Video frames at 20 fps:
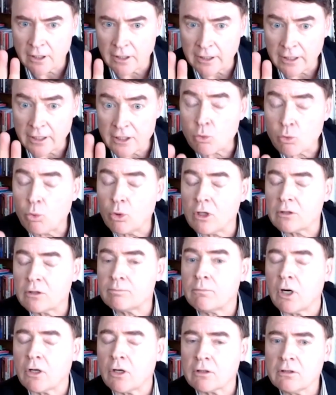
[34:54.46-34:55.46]
each world
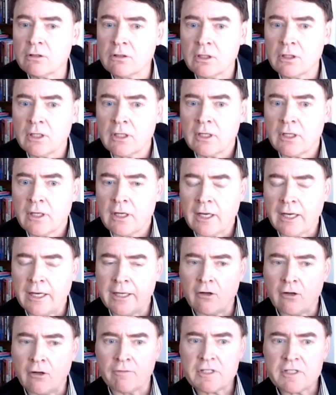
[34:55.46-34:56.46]
model. And
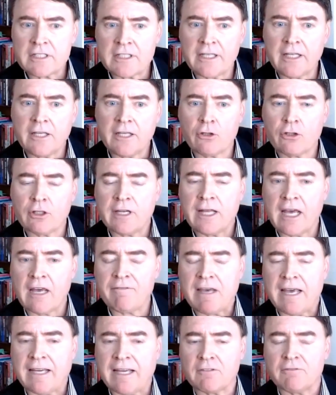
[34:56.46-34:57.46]
obviously you have
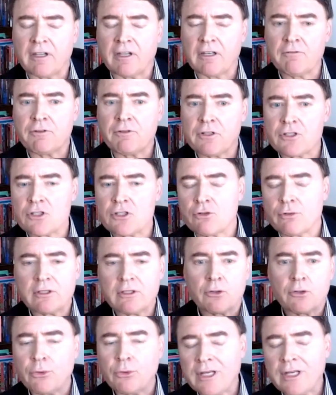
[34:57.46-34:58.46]
active inference doing
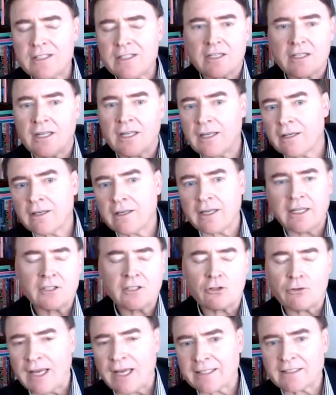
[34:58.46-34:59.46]
the reasoning,
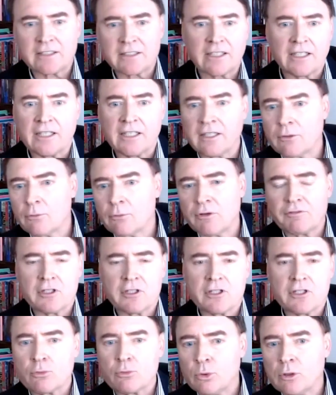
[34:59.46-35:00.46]
interacting with
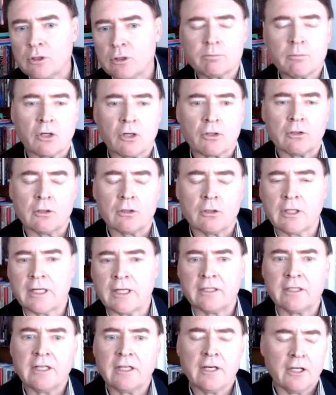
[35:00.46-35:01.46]
this world model
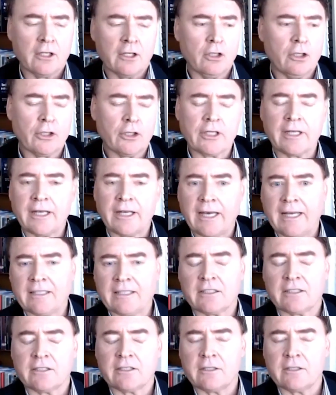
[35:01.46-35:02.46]
and looking
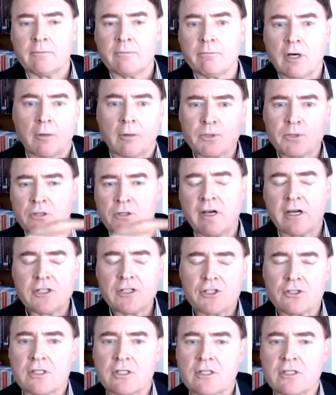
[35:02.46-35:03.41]
at the observations